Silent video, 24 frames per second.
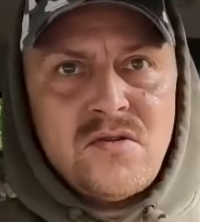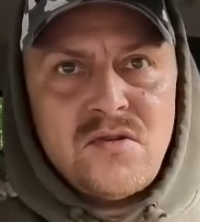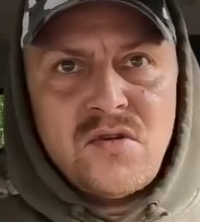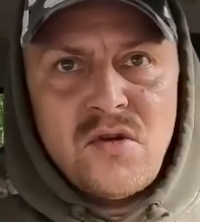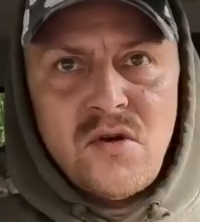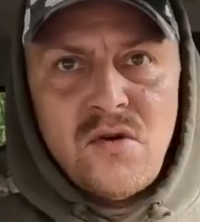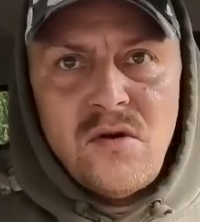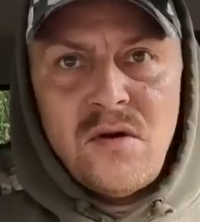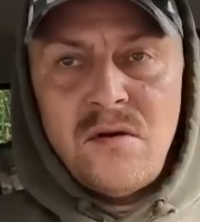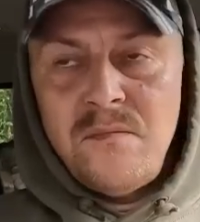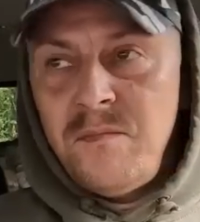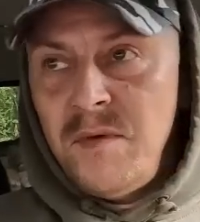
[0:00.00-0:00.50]

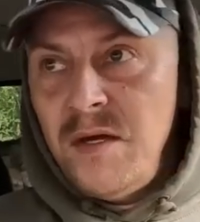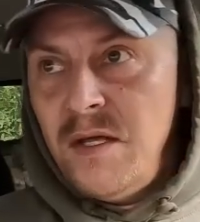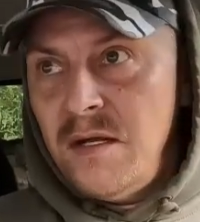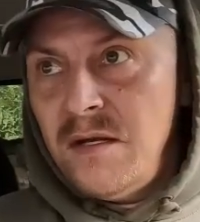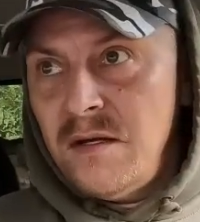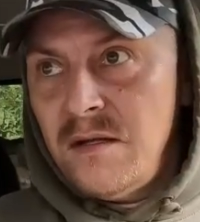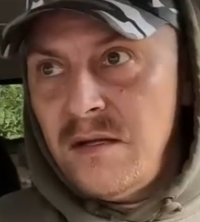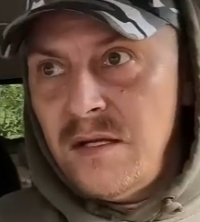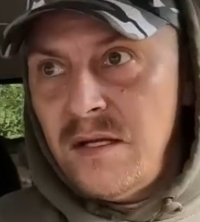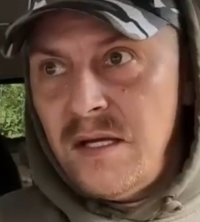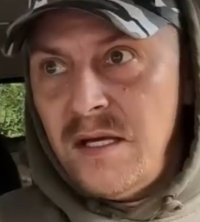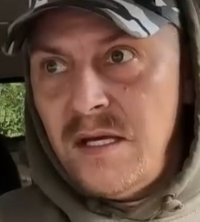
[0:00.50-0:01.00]
So
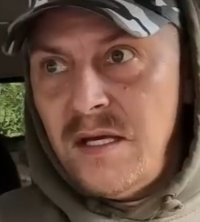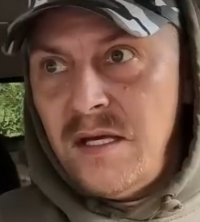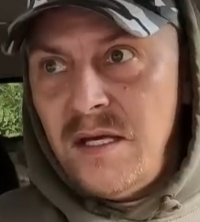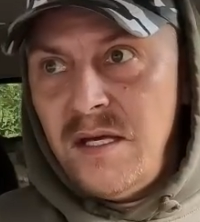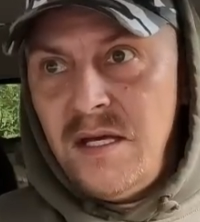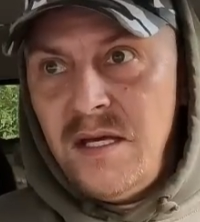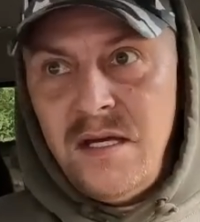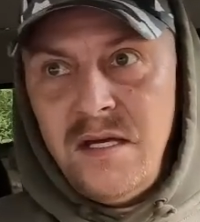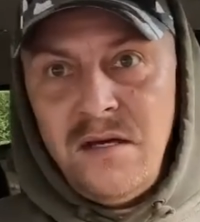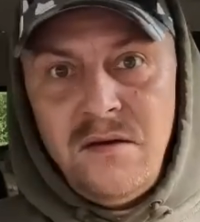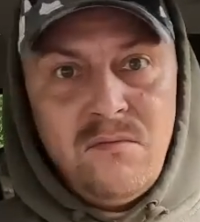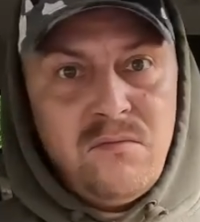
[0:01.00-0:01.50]
immediately
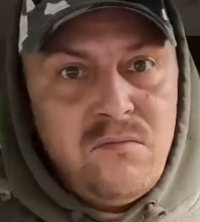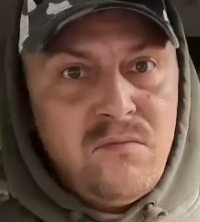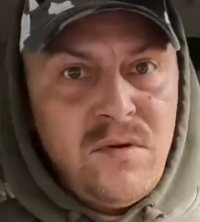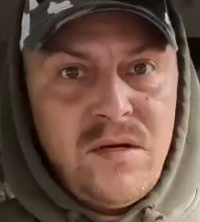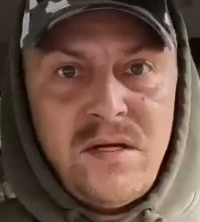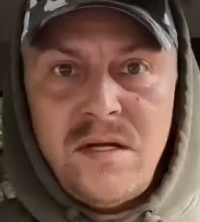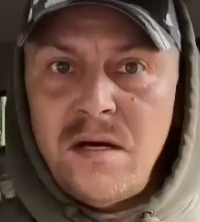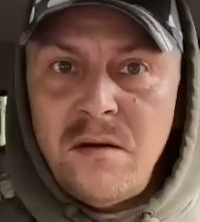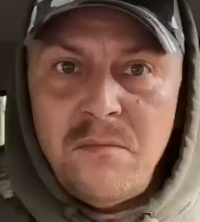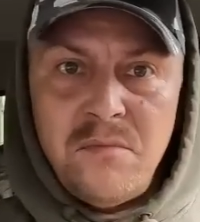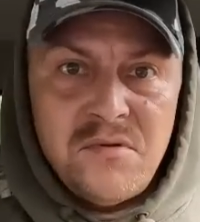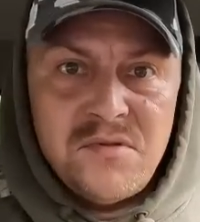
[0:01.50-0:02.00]
he
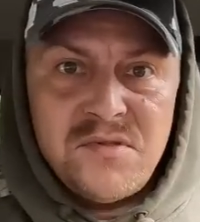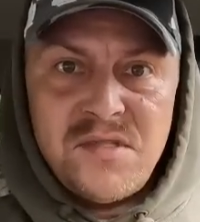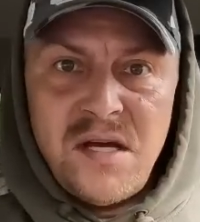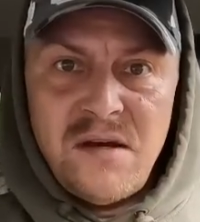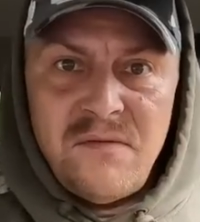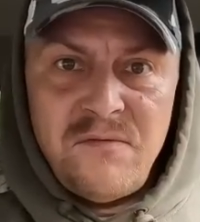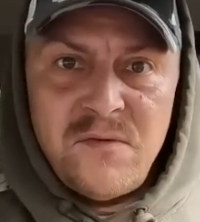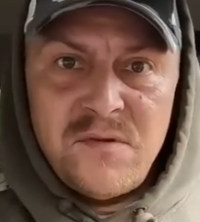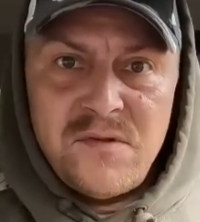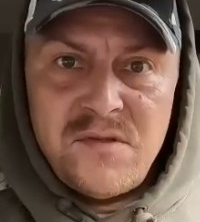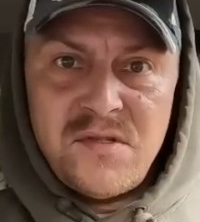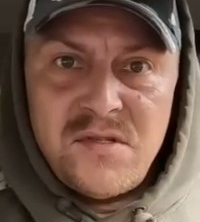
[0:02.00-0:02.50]
redoubles
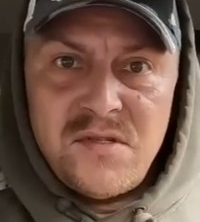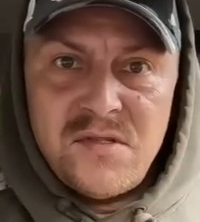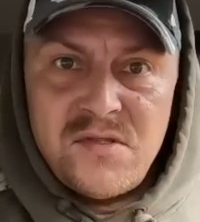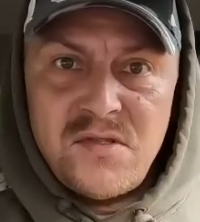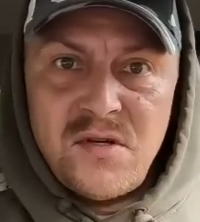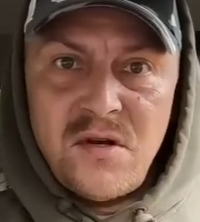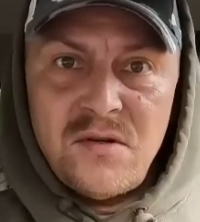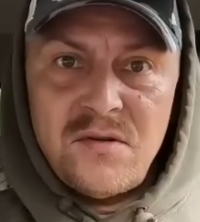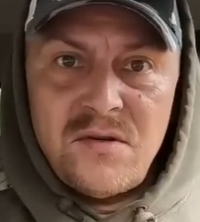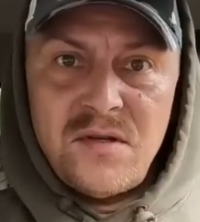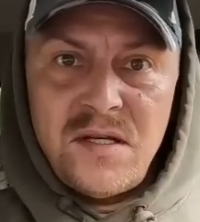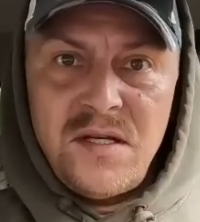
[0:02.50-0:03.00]
efforts to
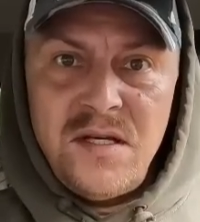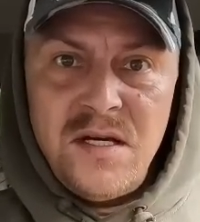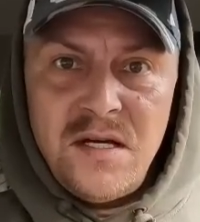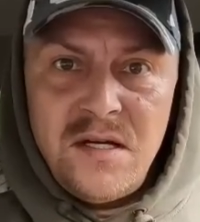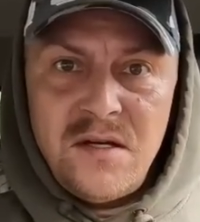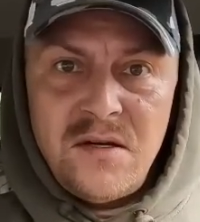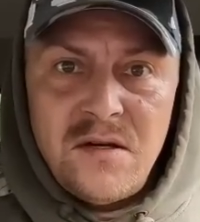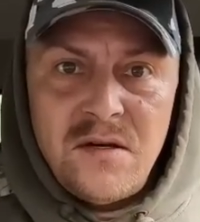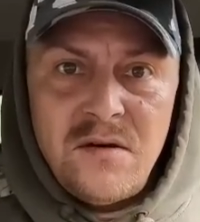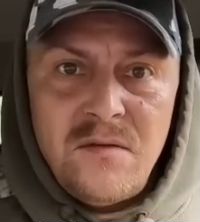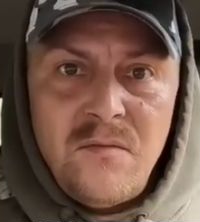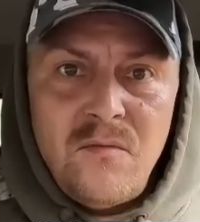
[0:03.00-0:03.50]
start the
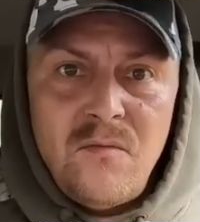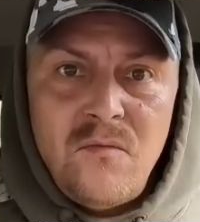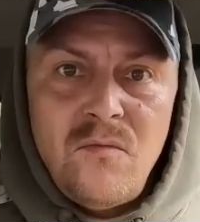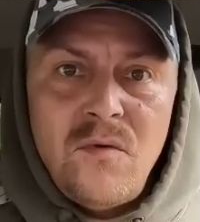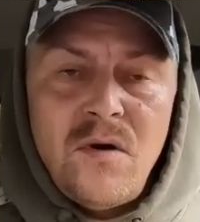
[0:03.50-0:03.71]
kicker.